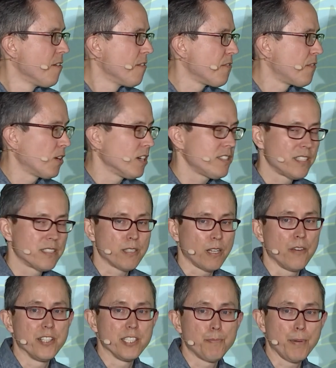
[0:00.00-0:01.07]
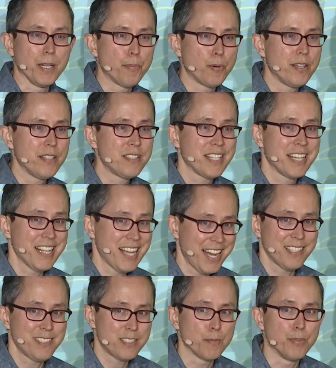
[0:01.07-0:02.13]
For us to solve these pain points, it
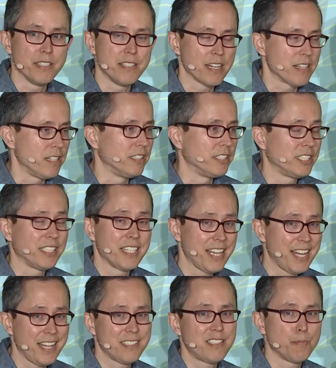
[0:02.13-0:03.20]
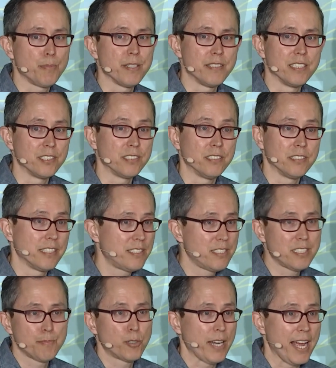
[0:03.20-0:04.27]
has to be technology. It has to be digital. It's
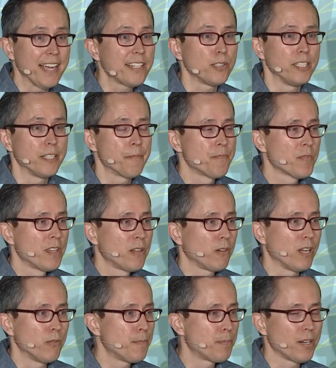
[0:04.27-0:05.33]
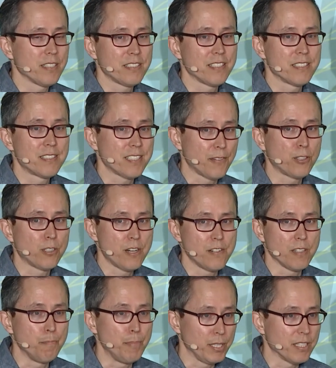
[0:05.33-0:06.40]
just more accurate, right? We process several
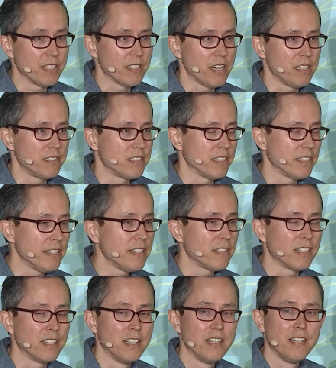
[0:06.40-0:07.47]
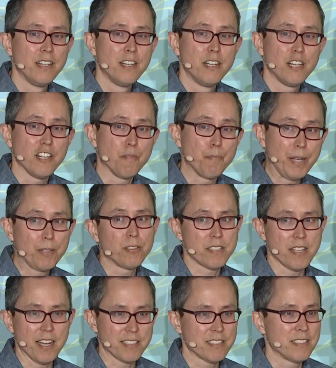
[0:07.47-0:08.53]
$100 billion a year of payroll
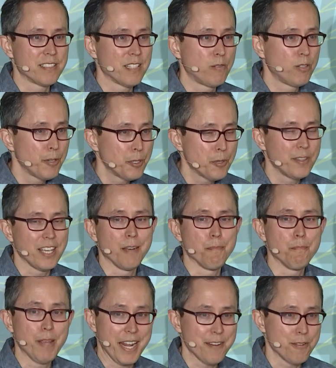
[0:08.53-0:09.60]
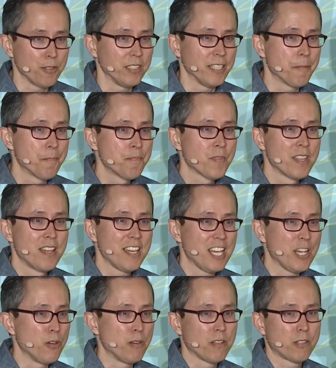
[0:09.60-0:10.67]
taxes. If we were doing that manually, it
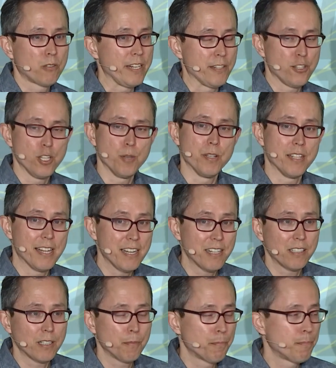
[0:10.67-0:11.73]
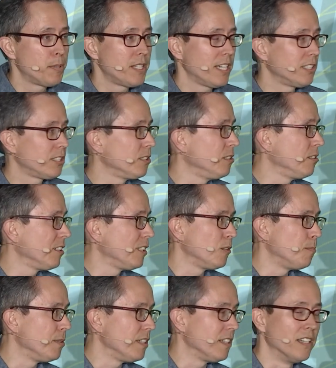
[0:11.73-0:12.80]
would create human error potential. It
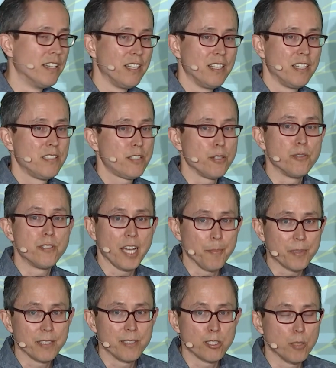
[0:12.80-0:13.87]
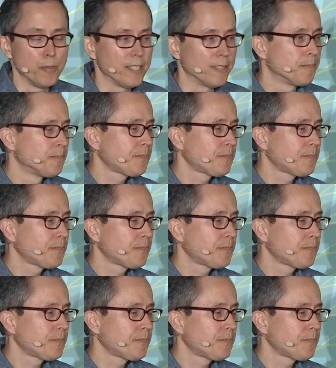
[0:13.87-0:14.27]
would be too time-consuming.